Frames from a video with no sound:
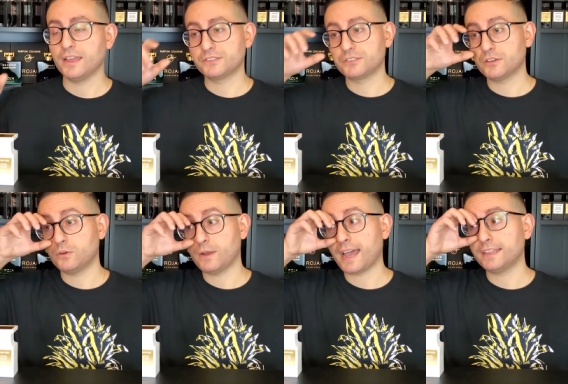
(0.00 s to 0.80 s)
and
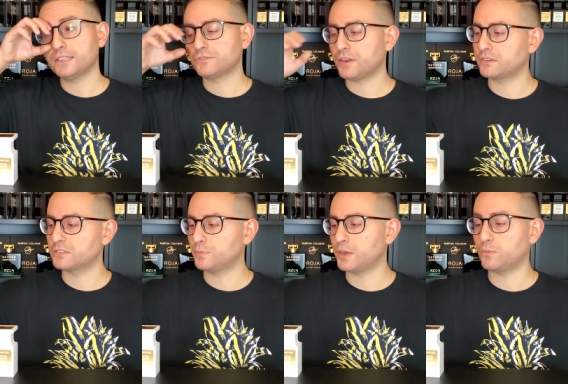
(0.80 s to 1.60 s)
so had this
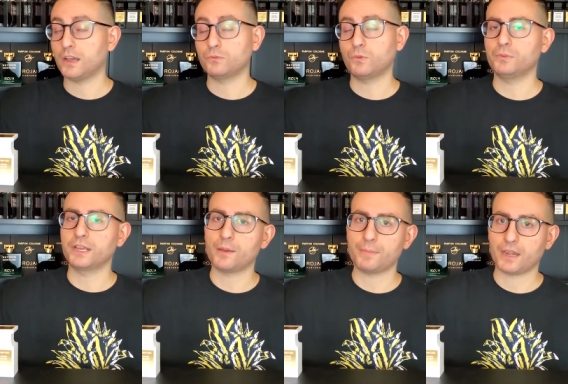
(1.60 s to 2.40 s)
fragrance been around when we
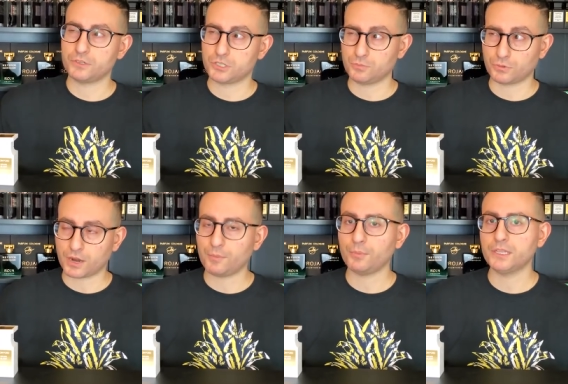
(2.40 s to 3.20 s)
got married, she
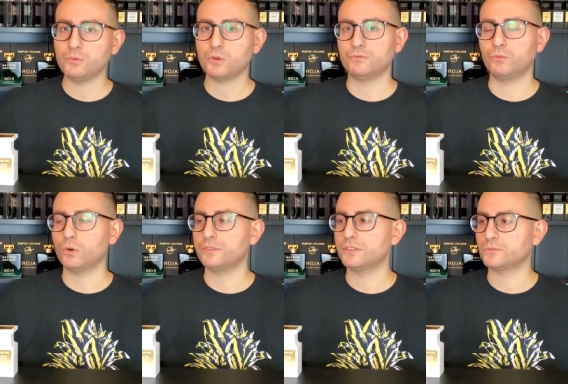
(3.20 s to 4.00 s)
probably would have
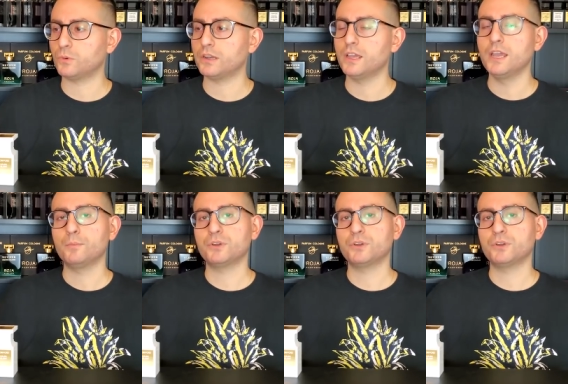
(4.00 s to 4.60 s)
worn this one,